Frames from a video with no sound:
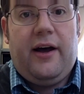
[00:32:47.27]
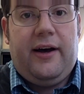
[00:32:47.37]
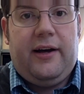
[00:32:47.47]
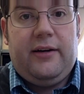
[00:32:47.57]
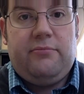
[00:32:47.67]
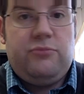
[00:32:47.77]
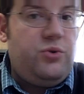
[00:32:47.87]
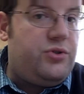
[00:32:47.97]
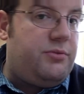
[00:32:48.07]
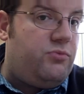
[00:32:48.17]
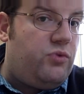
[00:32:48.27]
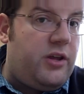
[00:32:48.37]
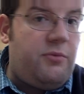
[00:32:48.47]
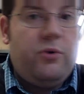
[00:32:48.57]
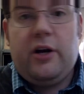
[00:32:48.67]
uh, do some
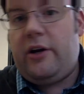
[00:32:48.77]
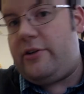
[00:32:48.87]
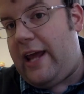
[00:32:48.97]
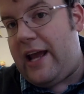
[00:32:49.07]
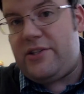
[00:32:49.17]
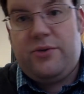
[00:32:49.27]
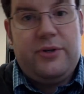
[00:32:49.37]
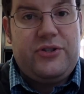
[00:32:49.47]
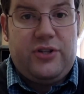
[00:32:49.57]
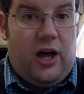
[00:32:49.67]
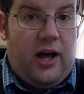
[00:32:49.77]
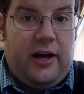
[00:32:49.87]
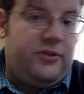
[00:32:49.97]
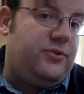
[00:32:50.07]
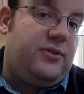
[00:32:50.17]
rhythm work dance to a
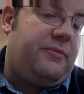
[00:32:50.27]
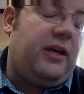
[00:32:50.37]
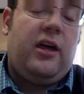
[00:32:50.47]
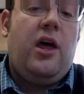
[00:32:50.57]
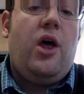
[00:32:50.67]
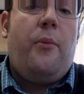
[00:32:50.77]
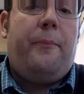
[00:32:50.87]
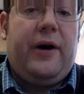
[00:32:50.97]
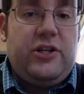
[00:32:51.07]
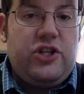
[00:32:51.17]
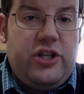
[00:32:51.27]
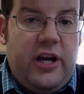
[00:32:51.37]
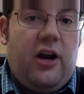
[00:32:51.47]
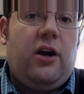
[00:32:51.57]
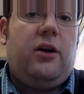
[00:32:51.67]
song do something but
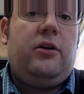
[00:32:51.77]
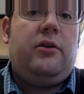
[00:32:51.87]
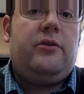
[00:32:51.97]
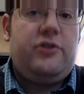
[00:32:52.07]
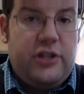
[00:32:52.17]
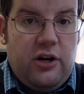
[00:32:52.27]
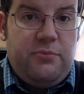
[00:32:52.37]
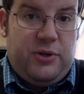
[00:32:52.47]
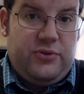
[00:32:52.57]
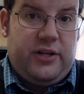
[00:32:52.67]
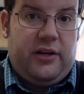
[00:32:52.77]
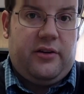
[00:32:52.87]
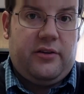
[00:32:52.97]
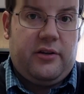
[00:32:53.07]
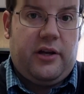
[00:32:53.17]
share share the music
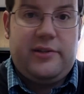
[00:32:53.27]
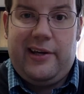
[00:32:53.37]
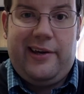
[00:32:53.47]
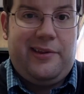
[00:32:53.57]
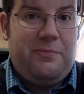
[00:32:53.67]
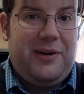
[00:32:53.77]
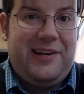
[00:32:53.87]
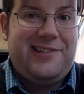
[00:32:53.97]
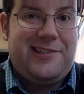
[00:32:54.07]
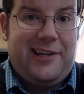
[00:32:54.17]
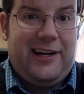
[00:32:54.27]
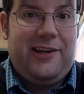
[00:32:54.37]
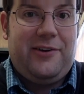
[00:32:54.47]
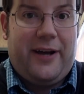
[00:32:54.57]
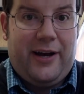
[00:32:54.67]
I'll tell you that being stuck
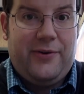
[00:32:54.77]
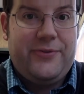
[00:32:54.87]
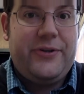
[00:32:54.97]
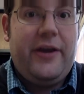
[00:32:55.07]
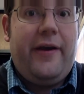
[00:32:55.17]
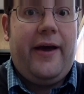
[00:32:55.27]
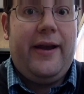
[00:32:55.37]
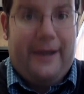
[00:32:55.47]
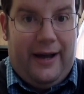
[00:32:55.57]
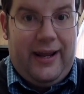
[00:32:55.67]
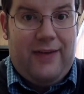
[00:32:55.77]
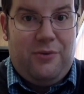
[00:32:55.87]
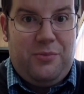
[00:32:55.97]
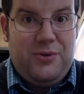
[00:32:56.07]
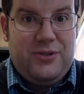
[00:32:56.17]
in your house and not
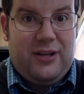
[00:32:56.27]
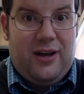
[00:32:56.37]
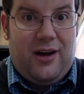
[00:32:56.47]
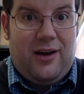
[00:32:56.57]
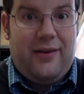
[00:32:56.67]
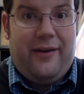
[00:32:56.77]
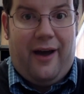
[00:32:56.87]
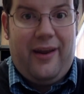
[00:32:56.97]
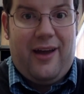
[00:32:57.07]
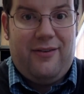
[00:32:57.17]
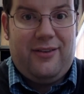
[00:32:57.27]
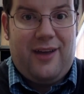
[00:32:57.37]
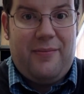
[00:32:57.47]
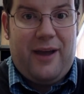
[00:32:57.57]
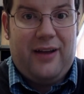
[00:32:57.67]
having music on and not having
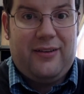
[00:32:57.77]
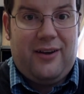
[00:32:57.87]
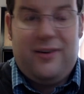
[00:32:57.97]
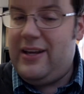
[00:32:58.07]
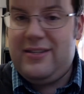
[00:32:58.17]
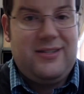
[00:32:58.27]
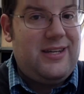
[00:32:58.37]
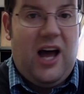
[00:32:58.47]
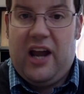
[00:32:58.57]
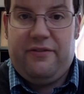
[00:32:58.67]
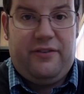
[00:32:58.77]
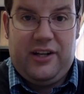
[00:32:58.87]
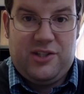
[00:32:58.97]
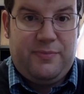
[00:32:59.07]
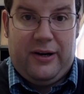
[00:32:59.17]
that background is not a fun
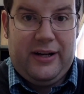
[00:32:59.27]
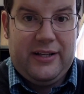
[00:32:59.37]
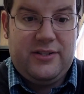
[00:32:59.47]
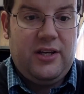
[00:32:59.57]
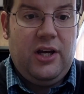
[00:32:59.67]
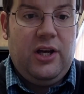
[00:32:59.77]
experience.